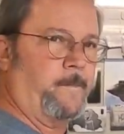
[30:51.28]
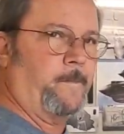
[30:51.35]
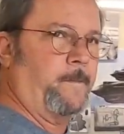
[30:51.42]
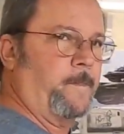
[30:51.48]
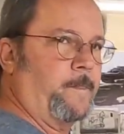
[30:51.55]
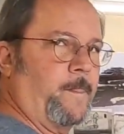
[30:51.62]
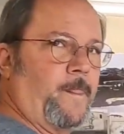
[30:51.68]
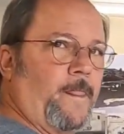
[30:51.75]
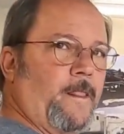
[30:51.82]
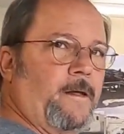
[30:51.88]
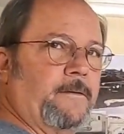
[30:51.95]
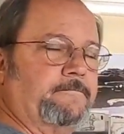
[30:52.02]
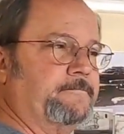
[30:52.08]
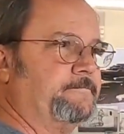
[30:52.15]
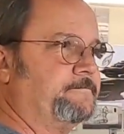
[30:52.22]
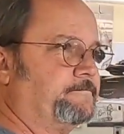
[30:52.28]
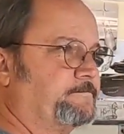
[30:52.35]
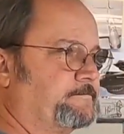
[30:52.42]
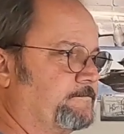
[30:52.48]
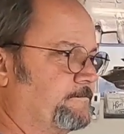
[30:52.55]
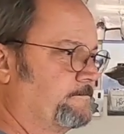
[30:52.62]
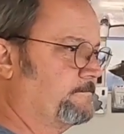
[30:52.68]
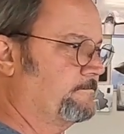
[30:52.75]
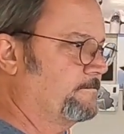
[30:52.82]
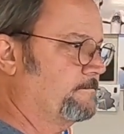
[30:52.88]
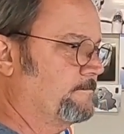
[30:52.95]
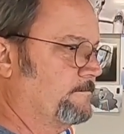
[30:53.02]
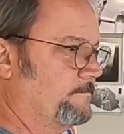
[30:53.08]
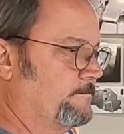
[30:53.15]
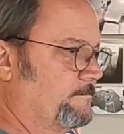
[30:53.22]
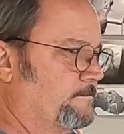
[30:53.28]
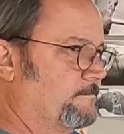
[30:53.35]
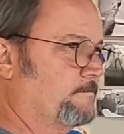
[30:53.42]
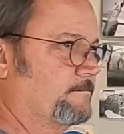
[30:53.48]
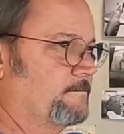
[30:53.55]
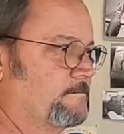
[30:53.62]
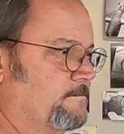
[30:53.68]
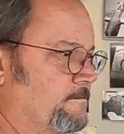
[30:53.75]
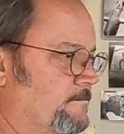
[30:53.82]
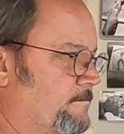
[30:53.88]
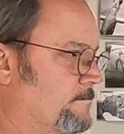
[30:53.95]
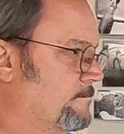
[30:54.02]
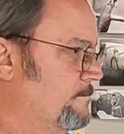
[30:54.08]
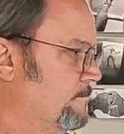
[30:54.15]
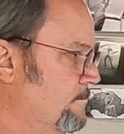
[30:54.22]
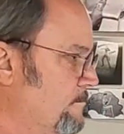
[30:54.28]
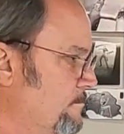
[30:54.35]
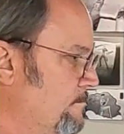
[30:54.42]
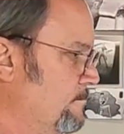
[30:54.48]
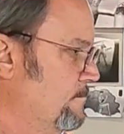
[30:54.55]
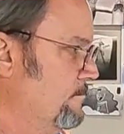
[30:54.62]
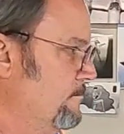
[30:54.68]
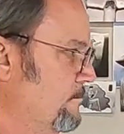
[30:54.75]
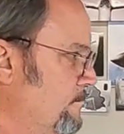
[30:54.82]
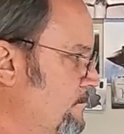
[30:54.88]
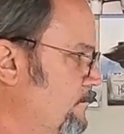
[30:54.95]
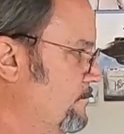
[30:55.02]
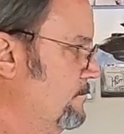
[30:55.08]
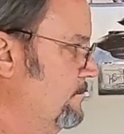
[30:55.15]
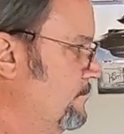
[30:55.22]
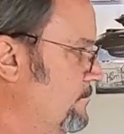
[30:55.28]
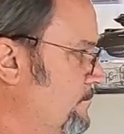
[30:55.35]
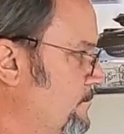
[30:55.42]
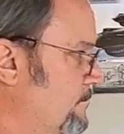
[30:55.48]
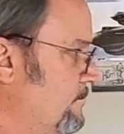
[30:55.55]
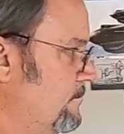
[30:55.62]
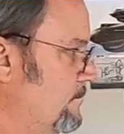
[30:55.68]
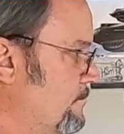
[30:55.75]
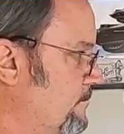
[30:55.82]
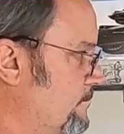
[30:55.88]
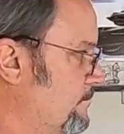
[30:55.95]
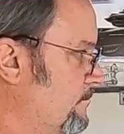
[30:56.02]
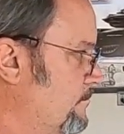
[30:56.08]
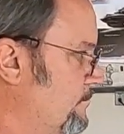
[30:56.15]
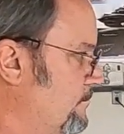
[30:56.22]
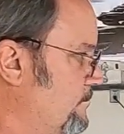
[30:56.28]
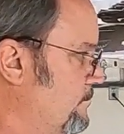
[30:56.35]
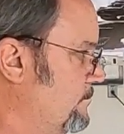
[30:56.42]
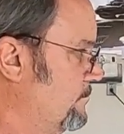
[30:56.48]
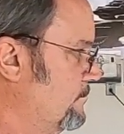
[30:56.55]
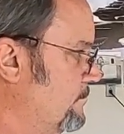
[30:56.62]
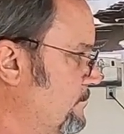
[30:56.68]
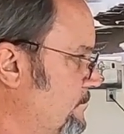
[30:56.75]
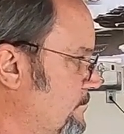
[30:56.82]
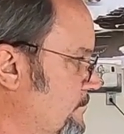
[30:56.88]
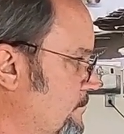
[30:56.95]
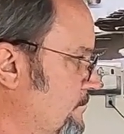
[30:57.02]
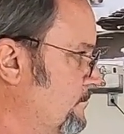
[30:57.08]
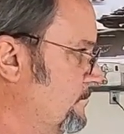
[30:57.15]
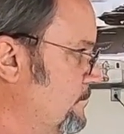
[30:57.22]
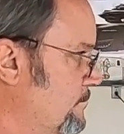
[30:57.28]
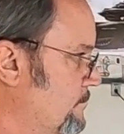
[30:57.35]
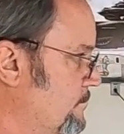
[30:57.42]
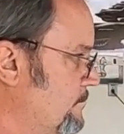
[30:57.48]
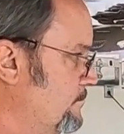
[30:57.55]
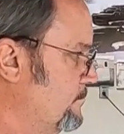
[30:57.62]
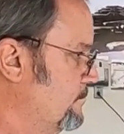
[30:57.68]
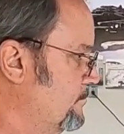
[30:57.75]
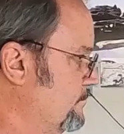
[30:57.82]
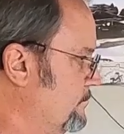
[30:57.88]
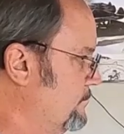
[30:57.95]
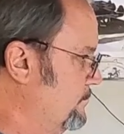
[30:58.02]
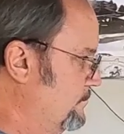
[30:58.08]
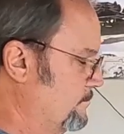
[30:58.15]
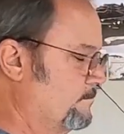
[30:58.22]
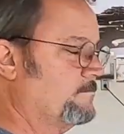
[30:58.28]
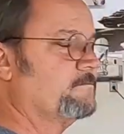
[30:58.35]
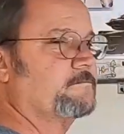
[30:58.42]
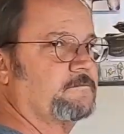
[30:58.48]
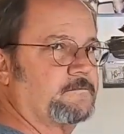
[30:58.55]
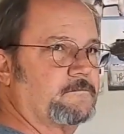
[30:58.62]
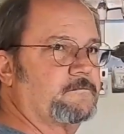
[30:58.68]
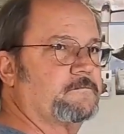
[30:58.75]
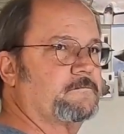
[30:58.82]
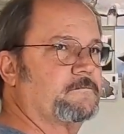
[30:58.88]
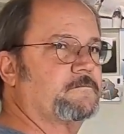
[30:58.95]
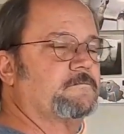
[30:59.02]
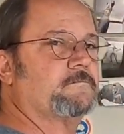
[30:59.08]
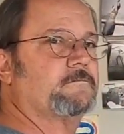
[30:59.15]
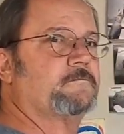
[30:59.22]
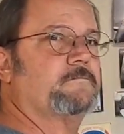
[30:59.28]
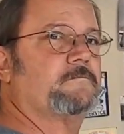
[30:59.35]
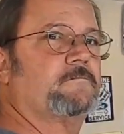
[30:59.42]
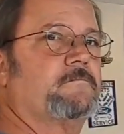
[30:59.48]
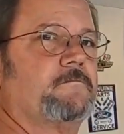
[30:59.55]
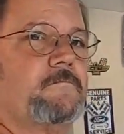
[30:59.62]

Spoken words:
a lot of Shelbys, and for some reason, like I said, that steering wheel to me is and maybe I just haven't seen many this year's, but